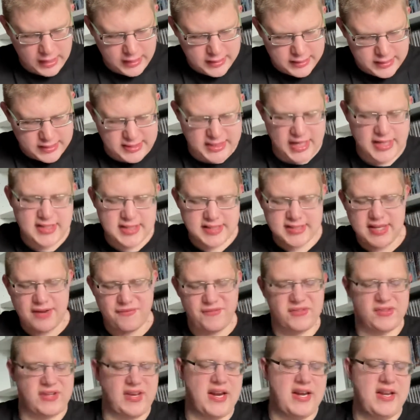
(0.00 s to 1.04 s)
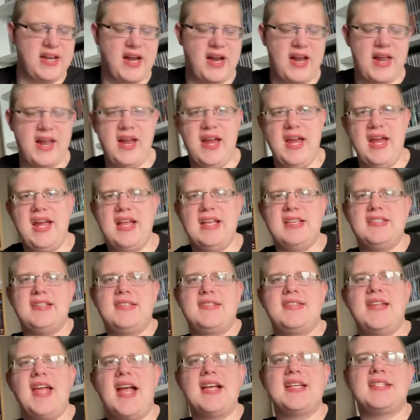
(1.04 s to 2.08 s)
Season 17, it is
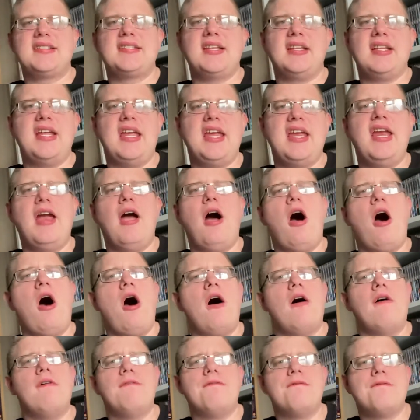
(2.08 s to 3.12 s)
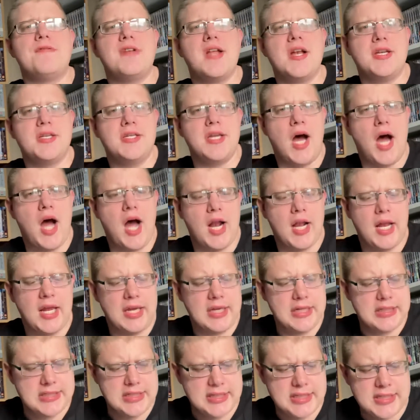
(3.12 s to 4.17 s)
Destiny of the
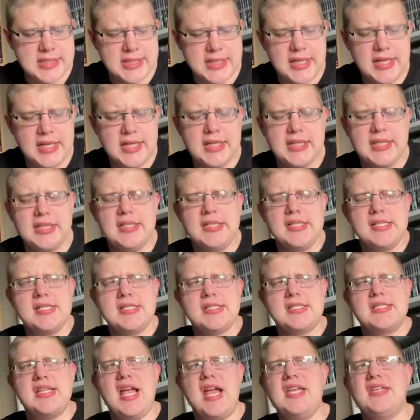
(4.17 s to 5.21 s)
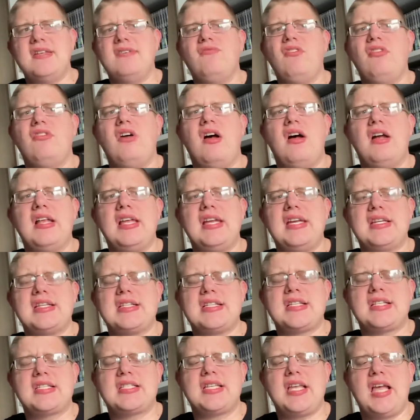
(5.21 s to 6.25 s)
Daleks. Destiny of the
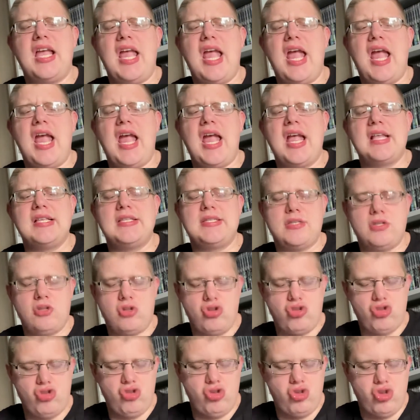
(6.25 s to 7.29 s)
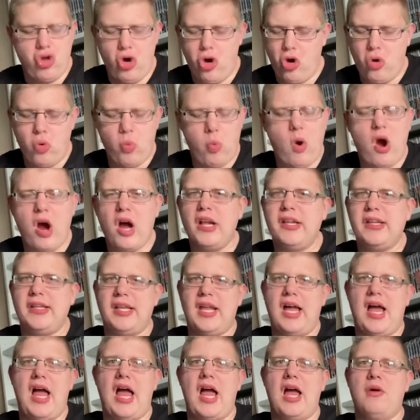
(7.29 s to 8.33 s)
Daleks is not one
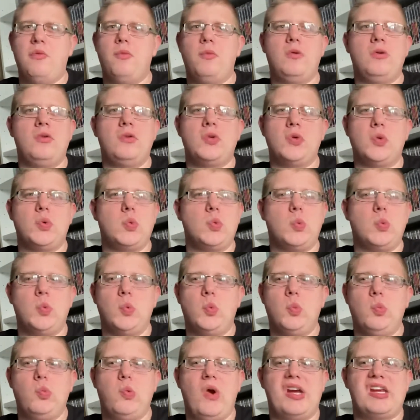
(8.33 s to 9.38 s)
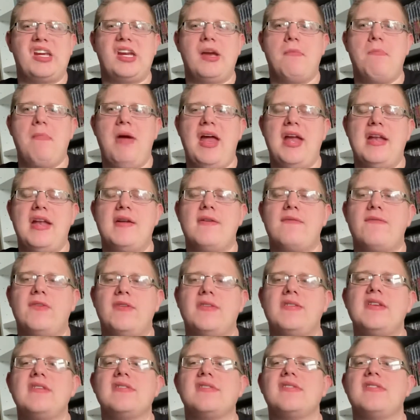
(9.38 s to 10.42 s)
that I would recommend for
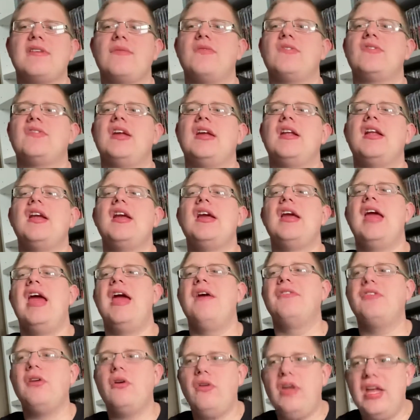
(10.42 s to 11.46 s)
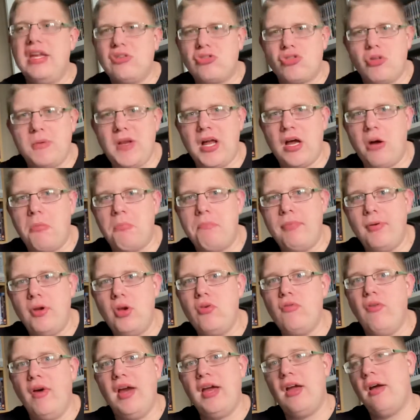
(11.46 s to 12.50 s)
season 17. Even though it is coming out on
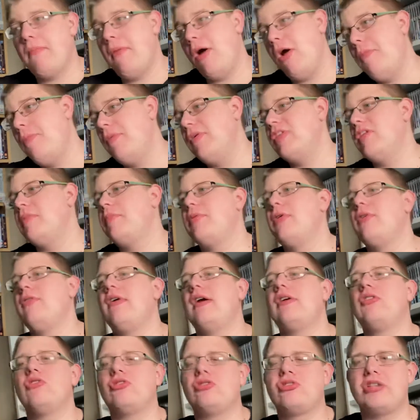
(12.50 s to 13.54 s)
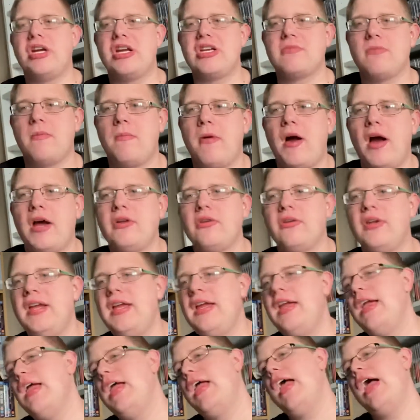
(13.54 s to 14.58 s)
Blu-ray, I'm hoping the Blu-ray does change my mind on it.
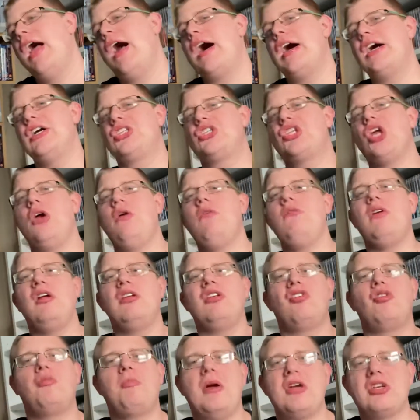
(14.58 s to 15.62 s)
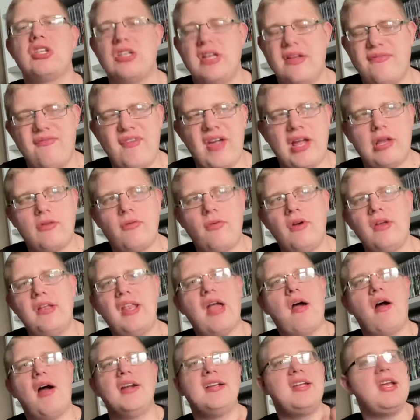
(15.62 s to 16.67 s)
I don't like the special effects for it.
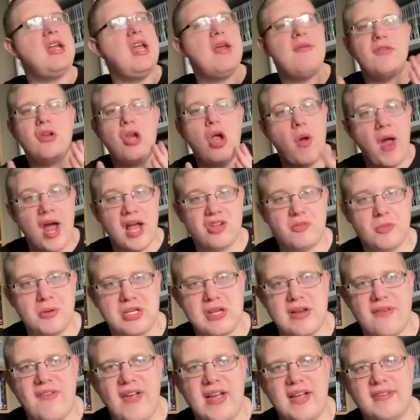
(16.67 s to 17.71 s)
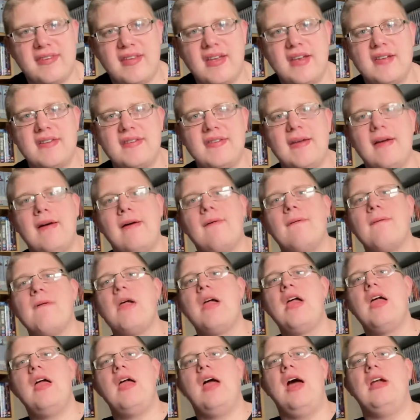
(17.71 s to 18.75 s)
Now, I didn't even know it has special effects until
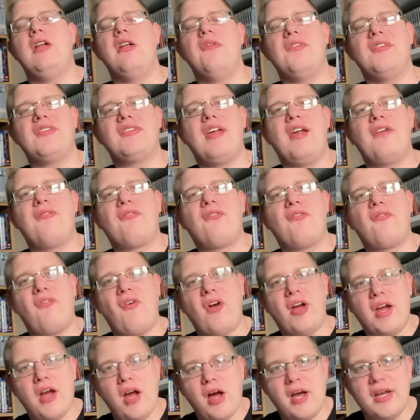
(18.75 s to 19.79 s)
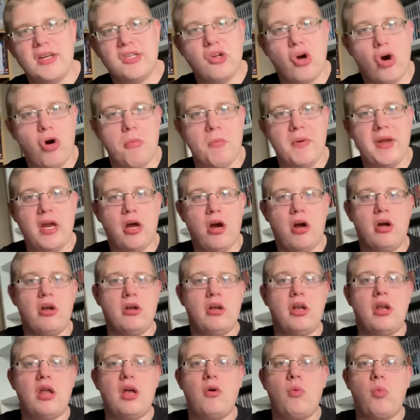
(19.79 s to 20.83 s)
another sci-fi guy told me
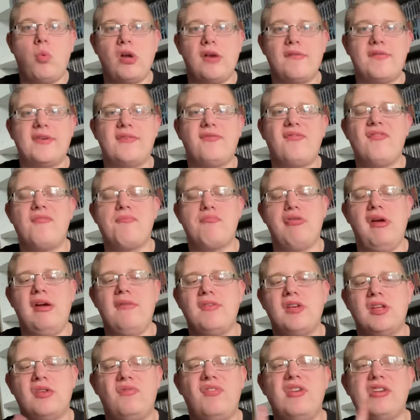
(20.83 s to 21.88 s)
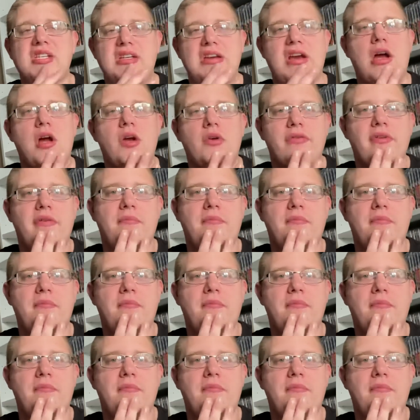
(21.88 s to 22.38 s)
on one of his previous videos.